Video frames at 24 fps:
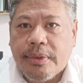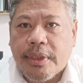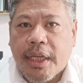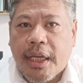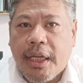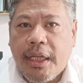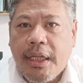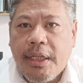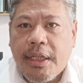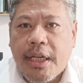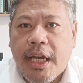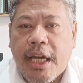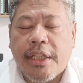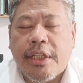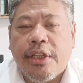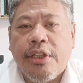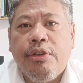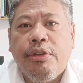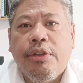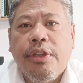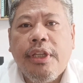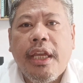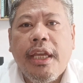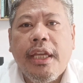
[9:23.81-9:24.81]
Okay, either
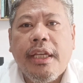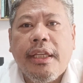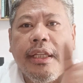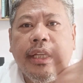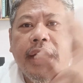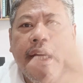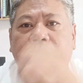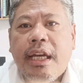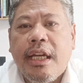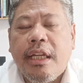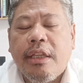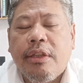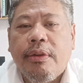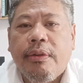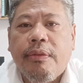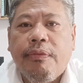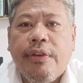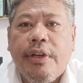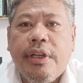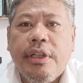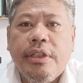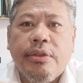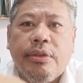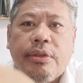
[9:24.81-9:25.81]
you take that
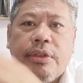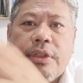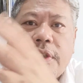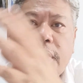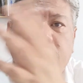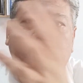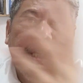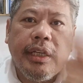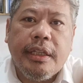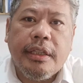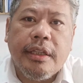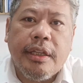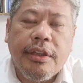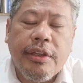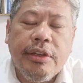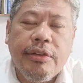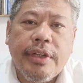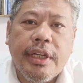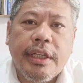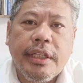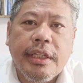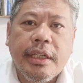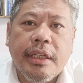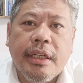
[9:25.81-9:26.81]
first or take the
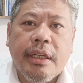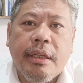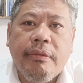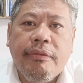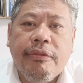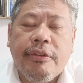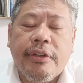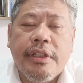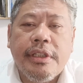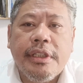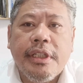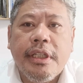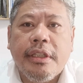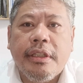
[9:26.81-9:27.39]
theoretical first.